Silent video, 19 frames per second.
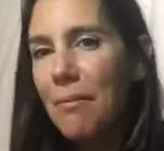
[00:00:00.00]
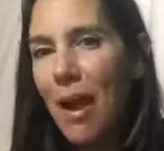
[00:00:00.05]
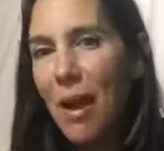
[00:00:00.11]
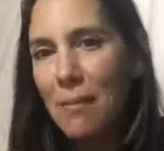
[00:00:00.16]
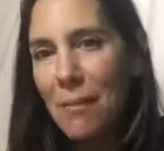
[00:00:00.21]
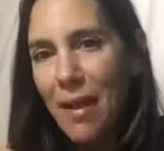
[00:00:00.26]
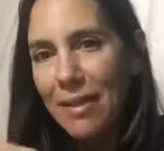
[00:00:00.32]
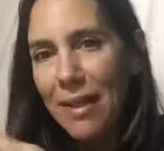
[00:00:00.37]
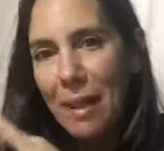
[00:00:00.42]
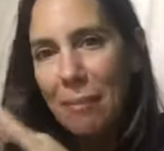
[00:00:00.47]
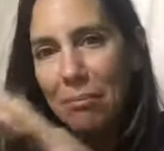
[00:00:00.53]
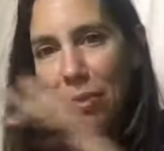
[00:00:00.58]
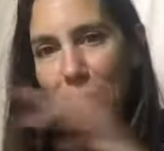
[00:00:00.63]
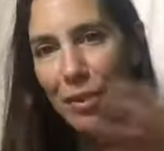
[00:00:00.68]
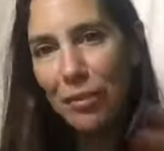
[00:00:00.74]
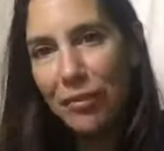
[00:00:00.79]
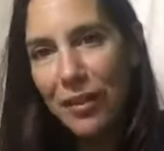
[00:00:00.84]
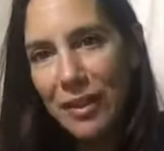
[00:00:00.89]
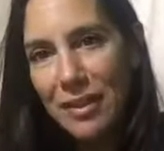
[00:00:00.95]
am at that
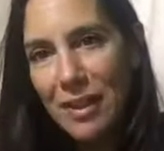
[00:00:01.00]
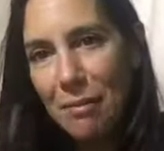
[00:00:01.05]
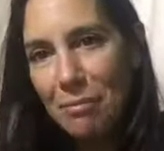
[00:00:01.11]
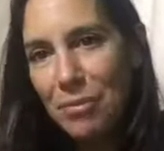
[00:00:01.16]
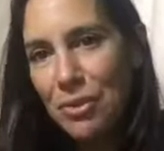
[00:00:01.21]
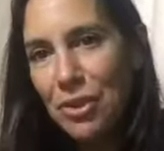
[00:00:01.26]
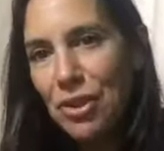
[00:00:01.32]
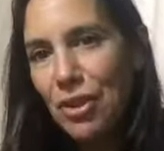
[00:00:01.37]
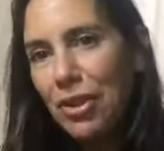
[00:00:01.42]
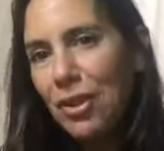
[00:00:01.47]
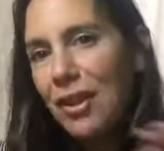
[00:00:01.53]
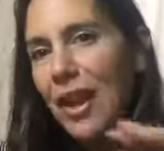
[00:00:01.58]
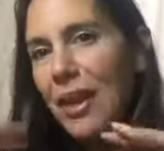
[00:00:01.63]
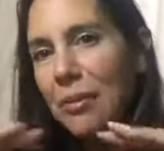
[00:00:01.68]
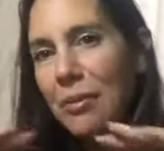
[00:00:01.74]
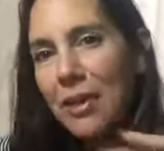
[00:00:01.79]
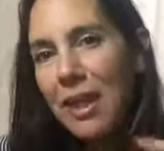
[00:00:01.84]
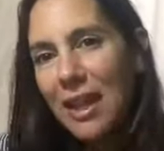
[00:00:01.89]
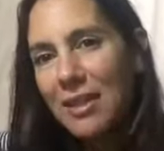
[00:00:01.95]
perfect temperature,
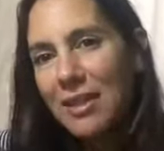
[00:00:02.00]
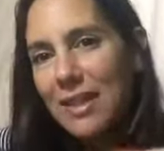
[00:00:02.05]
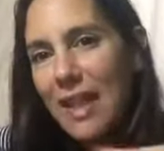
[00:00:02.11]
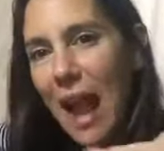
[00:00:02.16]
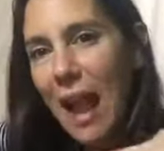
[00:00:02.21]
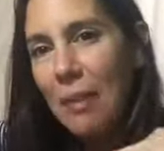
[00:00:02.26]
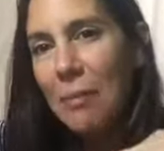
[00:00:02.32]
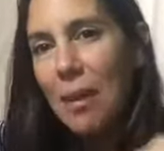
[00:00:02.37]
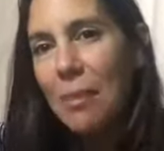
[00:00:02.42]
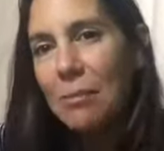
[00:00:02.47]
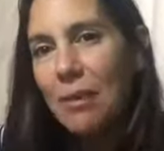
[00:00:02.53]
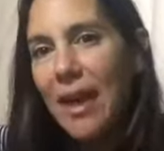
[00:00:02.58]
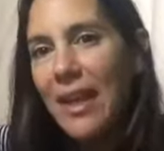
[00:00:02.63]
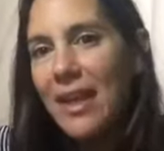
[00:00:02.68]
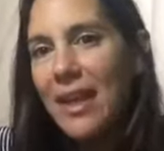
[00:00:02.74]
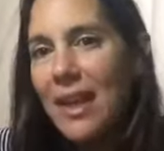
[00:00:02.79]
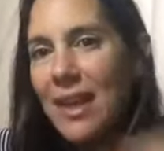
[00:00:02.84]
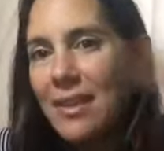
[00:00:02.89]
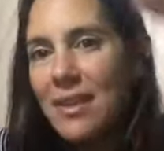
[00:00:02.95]
like when I stack my
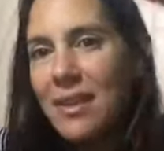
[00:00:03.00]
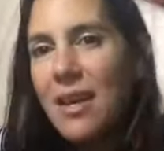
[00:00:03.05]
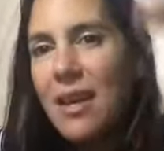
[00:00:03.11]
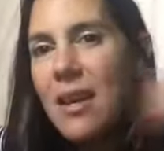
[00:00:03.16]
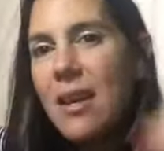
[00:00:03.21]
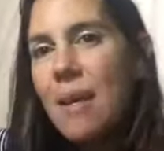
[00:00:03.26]
blankets.